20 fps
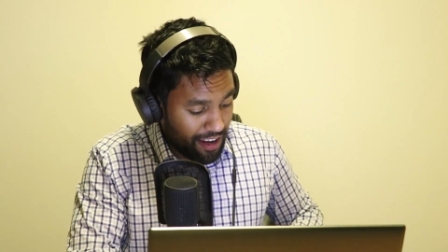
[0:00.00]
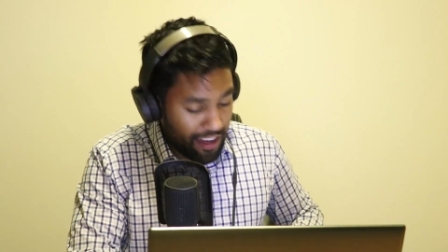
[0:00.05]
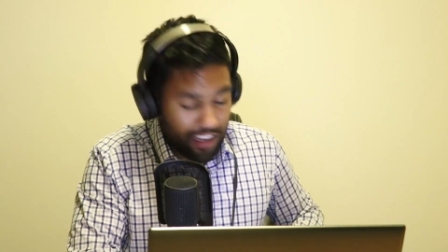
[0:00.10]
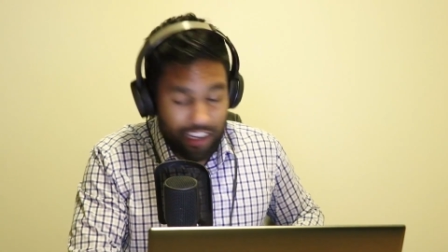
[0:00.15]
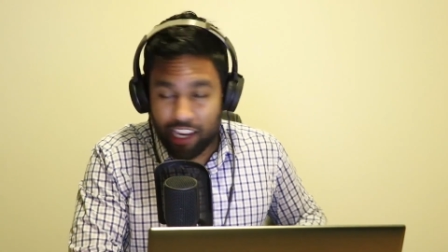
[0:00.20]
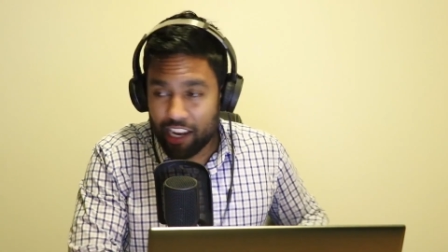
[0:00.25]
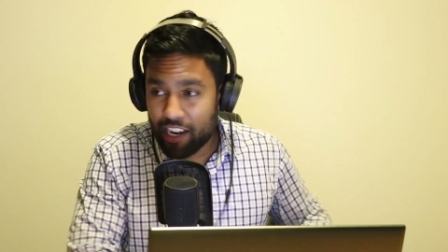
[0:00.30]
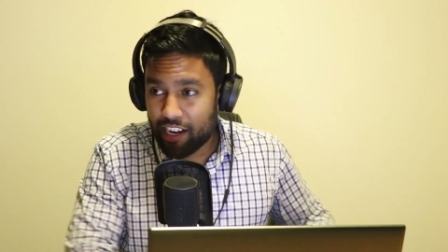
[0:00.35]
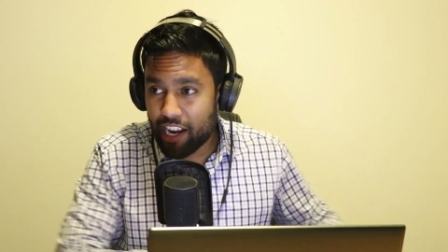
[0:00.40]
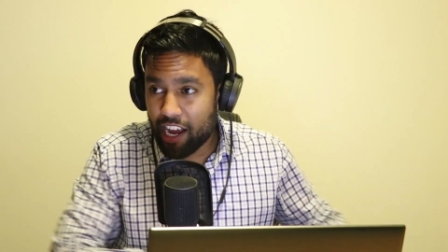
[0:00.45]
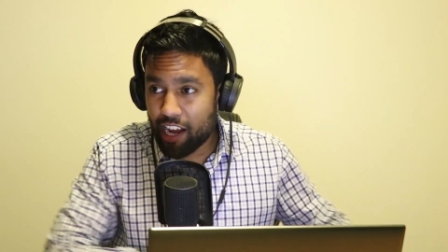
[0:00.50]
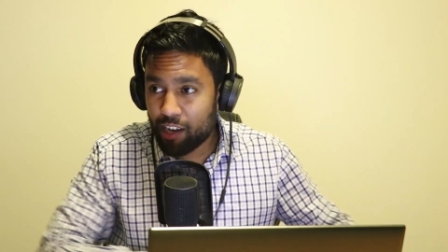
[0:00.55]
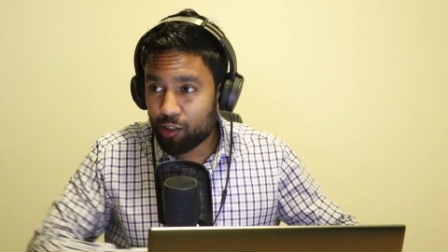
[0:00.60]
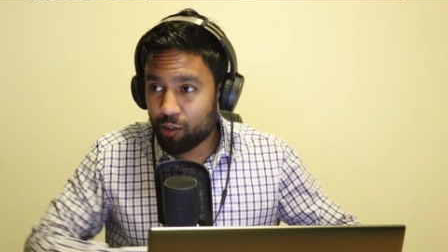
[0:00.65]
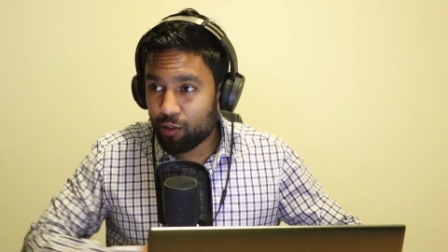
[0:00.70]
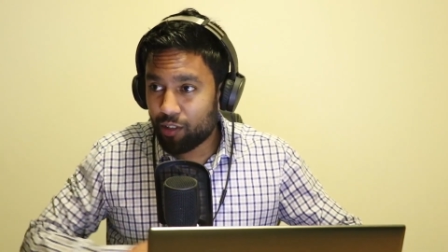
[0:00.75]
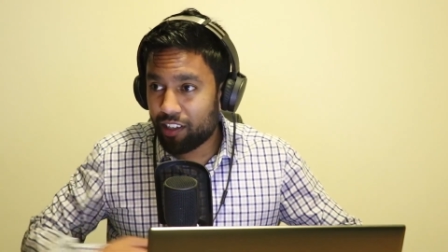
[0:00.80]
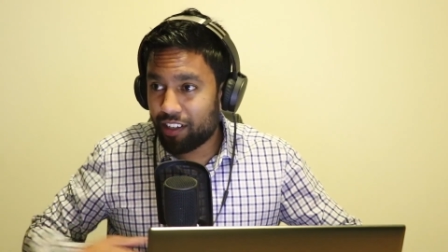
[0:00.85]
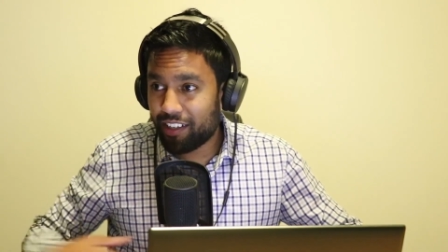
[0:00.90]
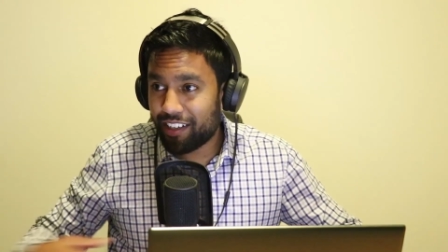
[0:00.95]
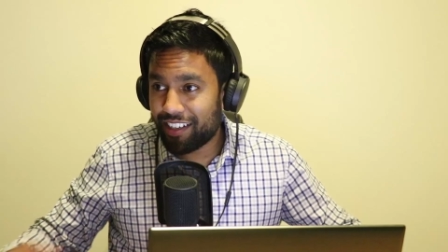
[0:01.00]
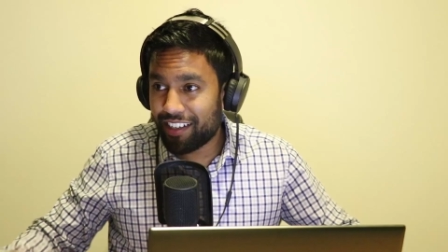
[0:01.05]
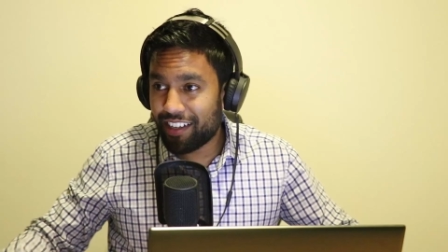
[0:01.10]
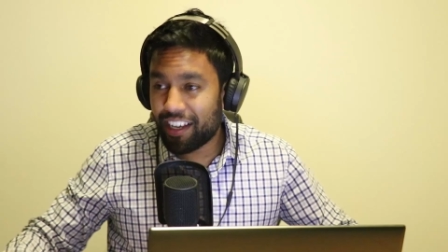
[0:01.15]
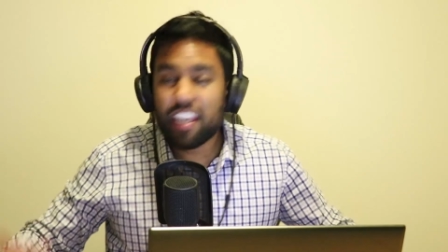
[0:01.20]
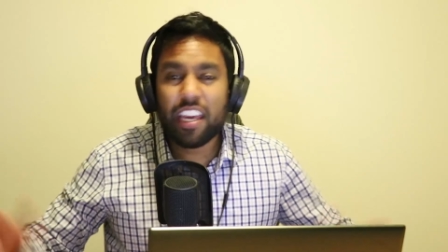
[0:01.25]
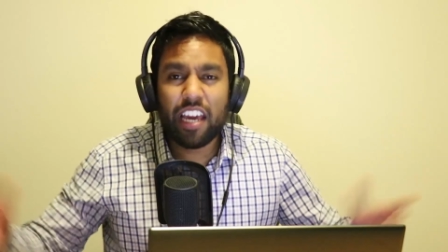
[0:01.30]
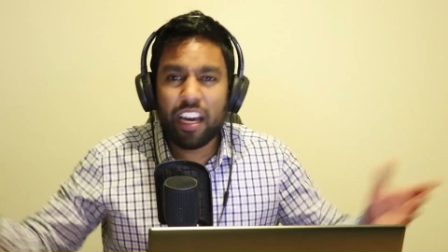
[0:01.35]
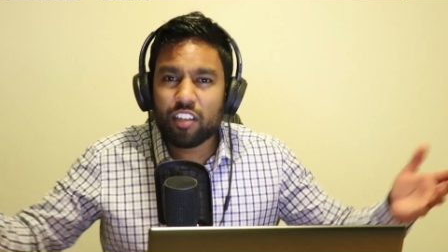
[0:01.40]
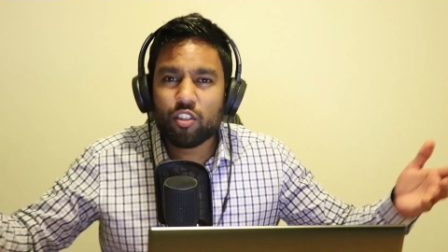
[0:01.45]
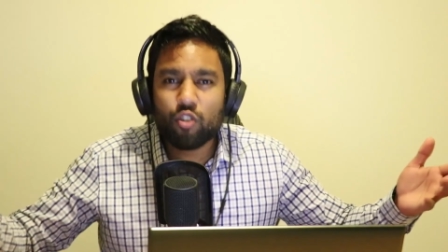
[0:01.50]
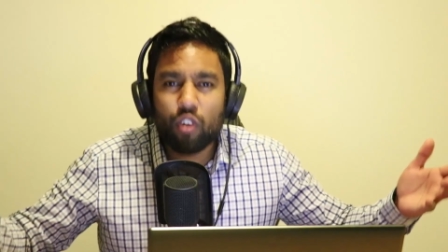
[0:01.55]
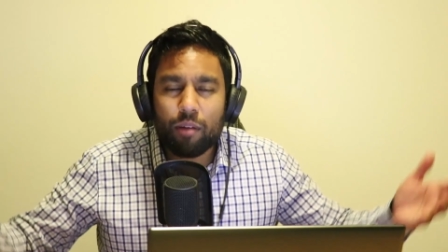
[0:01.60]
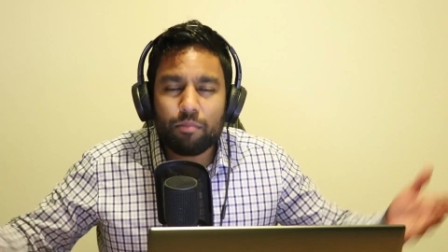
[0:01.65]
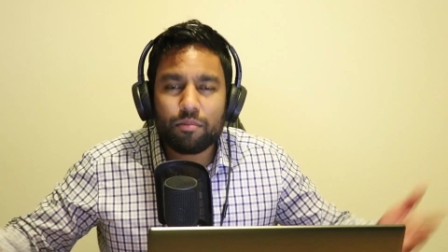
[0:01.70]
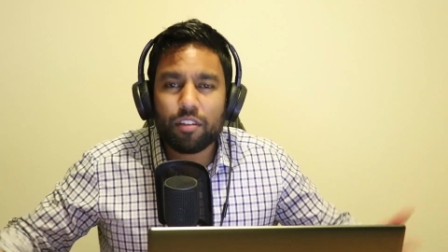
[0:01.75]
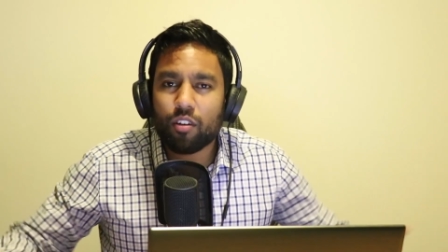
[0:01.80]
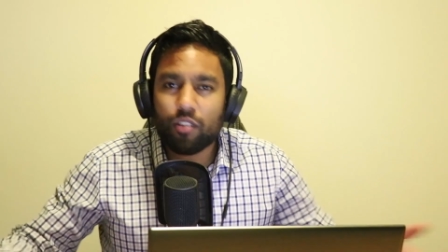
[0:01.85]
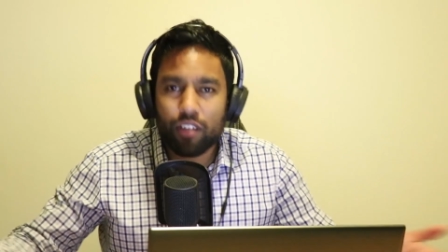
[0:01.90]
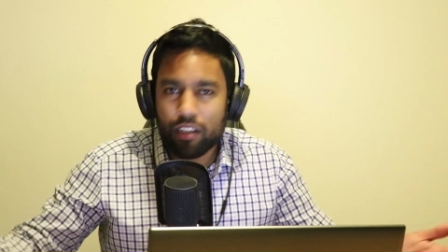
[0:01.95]
Yeah, now do it. Yeah,
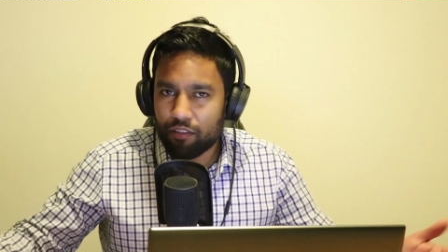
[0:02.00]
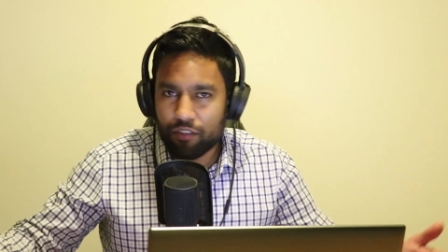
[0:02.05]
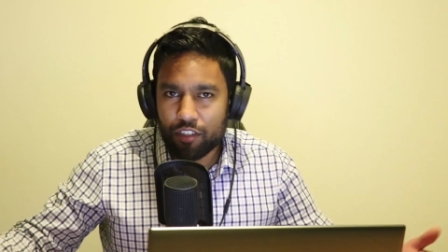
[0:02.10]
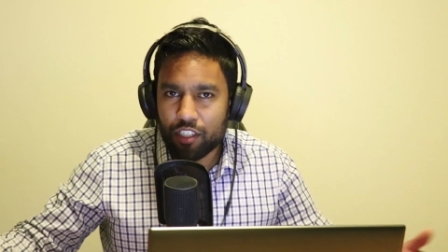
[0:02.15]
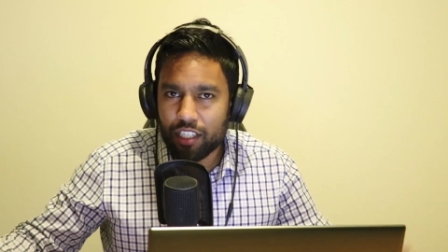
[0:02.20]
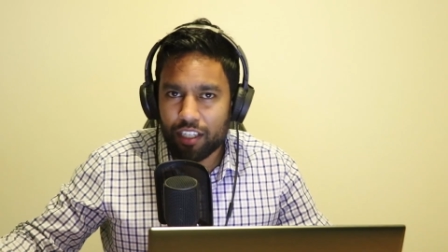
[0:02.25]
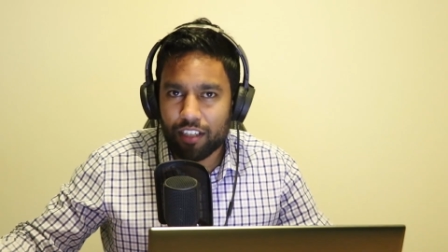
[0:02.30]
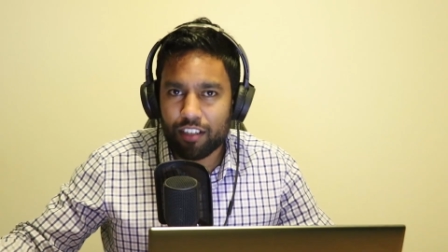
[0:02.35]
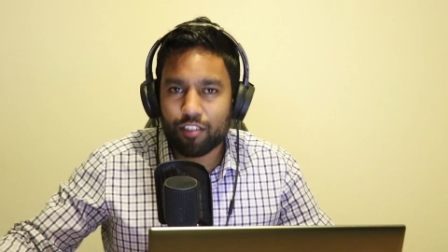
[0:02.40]
Trump don't give a shit.